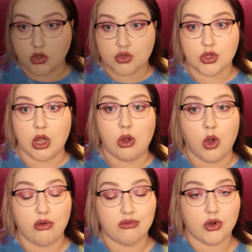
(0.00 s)
So
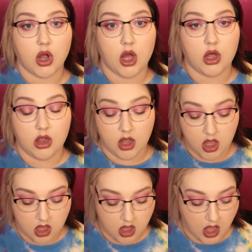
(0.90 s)
overall,
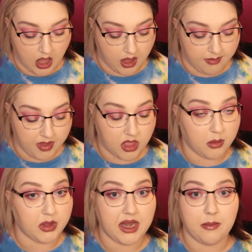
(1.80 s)

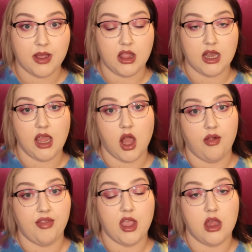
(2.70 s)
the blendability
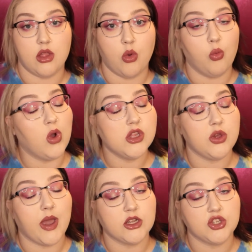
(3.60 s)
on these,
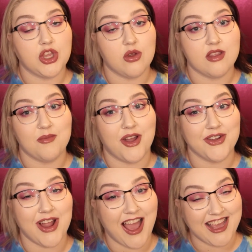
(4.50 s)
once you actually use them on
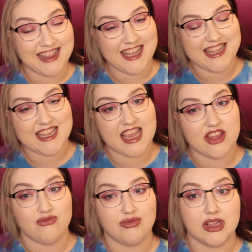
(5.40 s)
your eyelids,
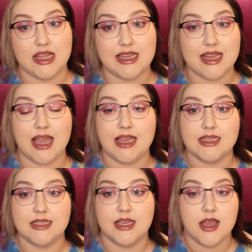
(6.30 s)
is really
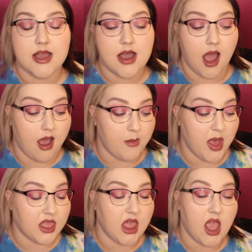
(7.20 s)
nice.
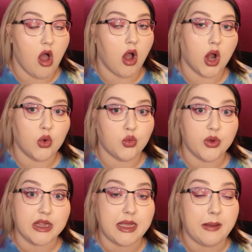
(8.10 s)
They are
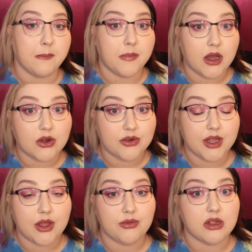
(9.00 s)
really
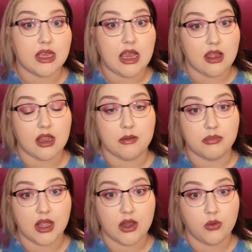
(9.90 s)
buttery, really easy to
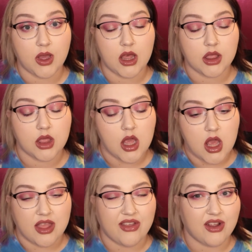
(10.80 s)
blend with.
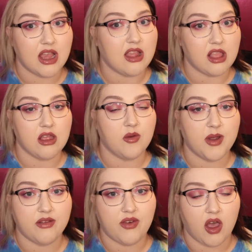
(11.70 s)
There is a little
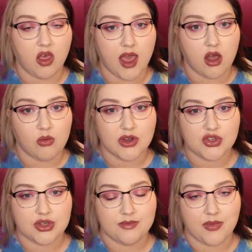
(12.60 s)
bit of fallout,
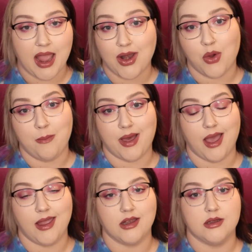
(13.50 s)
which I don't
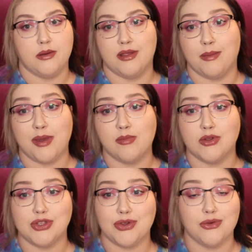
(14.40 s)
mind. Some
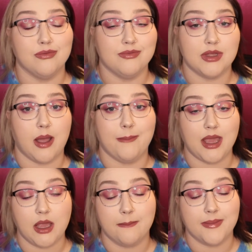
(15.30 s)
people do, not
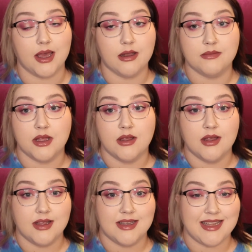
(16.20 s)
me, but
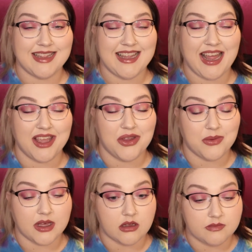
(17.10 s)
take that how you
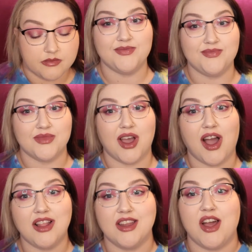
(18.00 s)
will.
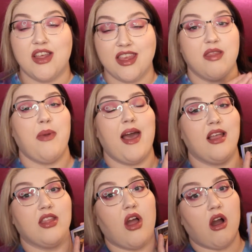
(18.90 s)
All in all, these
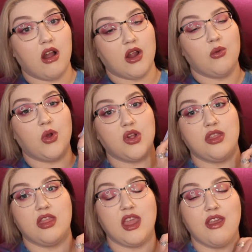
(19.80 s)
palettes are
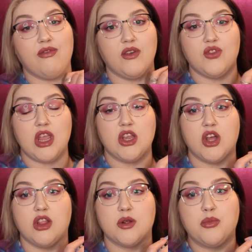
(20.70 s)
worth the
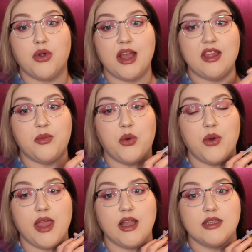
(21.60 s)
$15 price
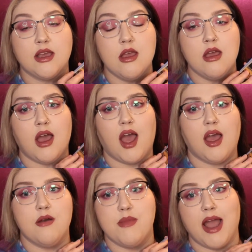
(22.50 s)
point.
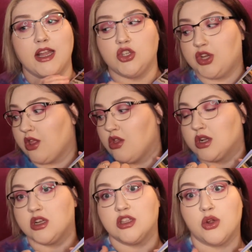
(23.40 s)
I just
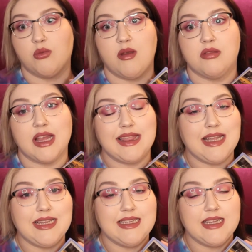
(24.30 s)
looked on their website.
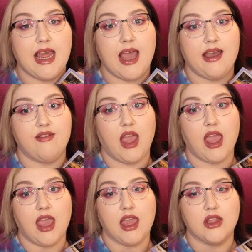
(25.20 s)
They did have
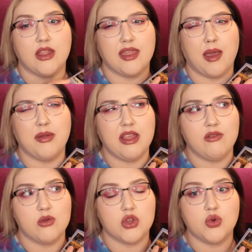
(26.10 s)
I
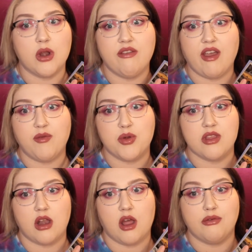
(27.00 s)
believe it was a
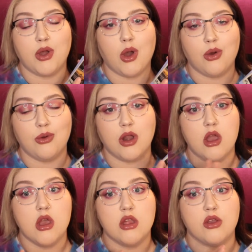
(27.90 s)
25% off
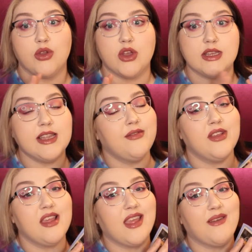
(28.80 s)
code, so you can
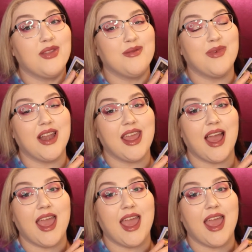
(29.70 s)
definitely save some money.